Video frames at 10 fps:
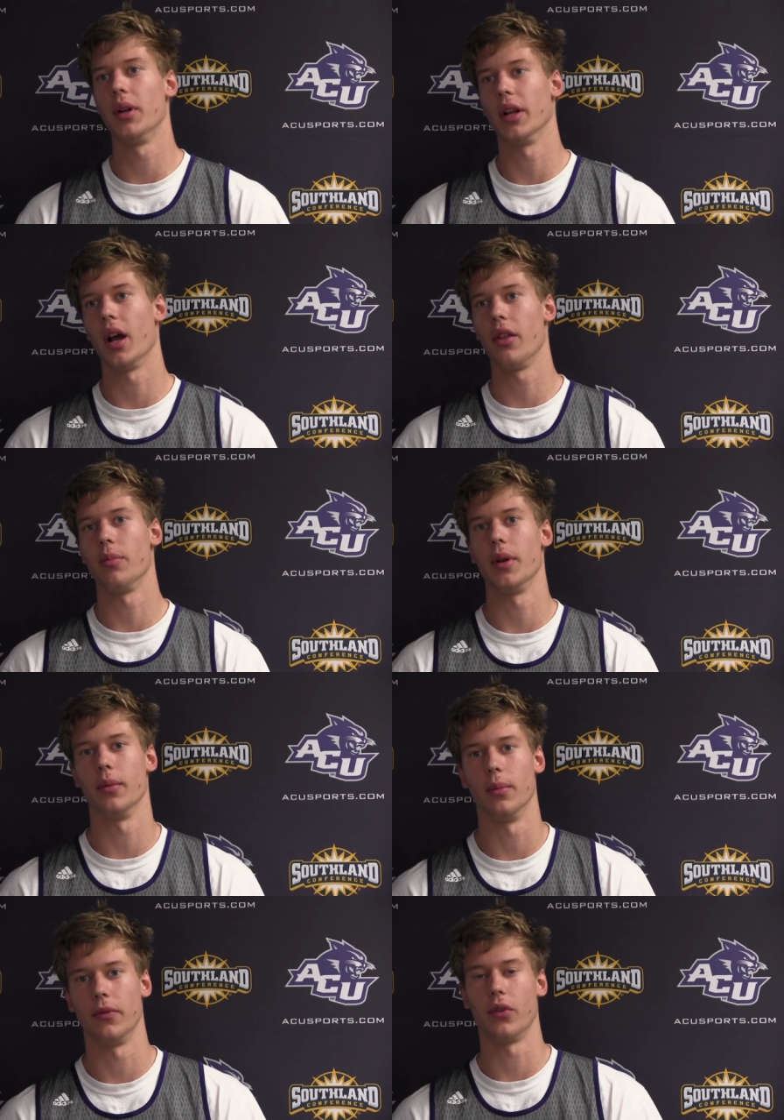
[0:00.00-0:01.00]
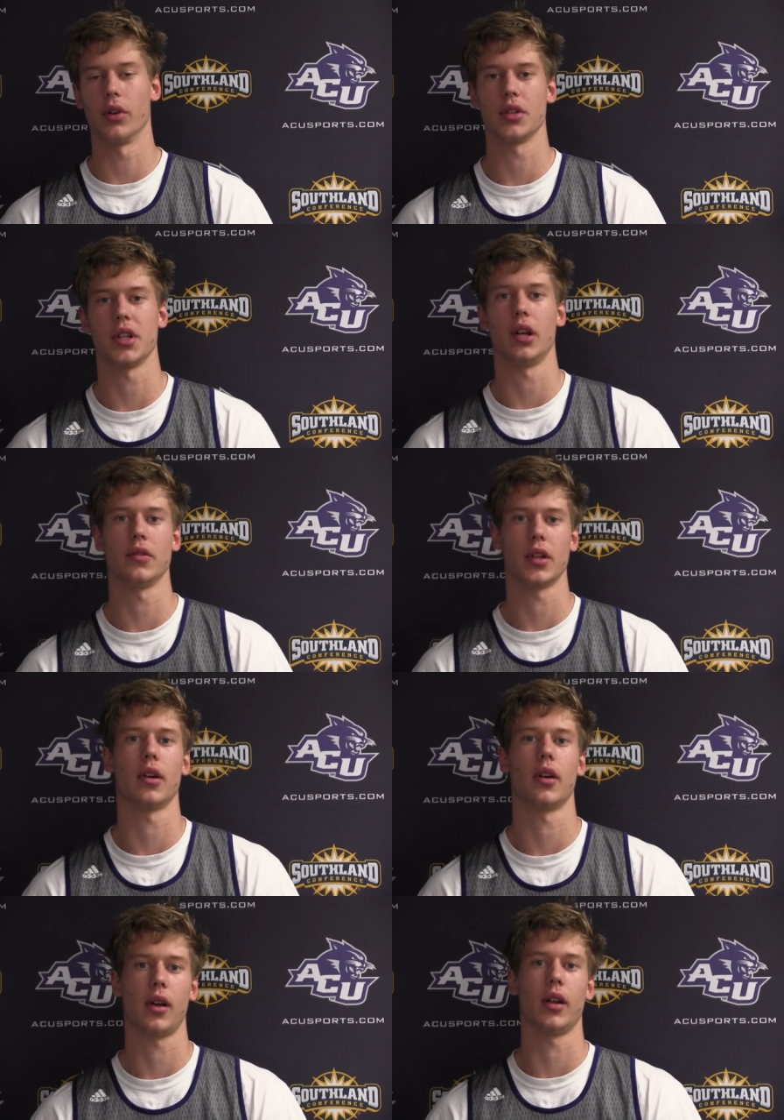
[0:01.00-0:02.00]
putting other people before yourselves, I,
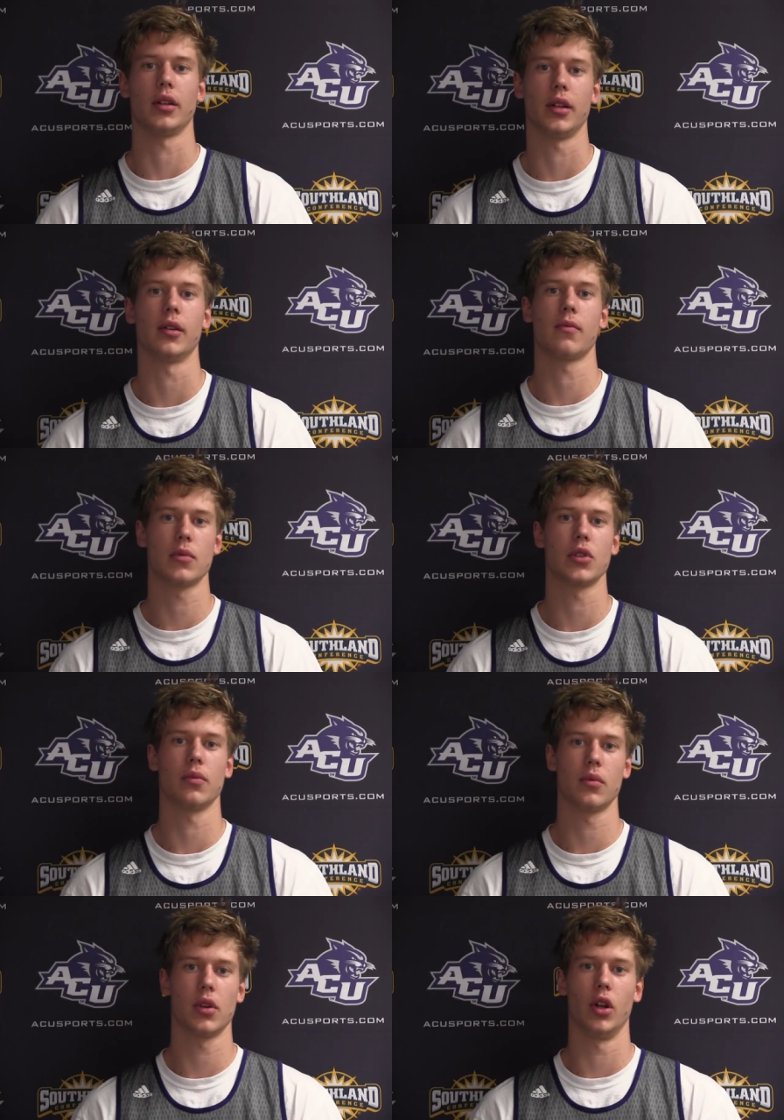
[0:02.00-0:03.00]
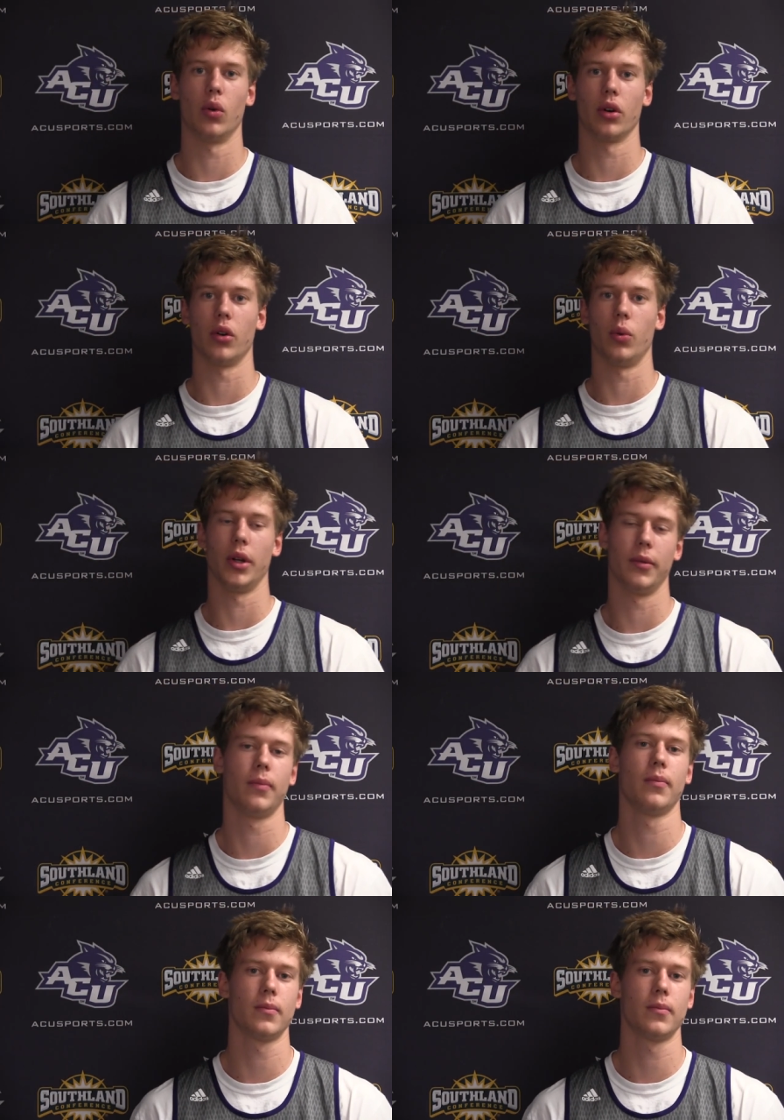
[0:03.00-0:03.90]
I think, so, in order to win.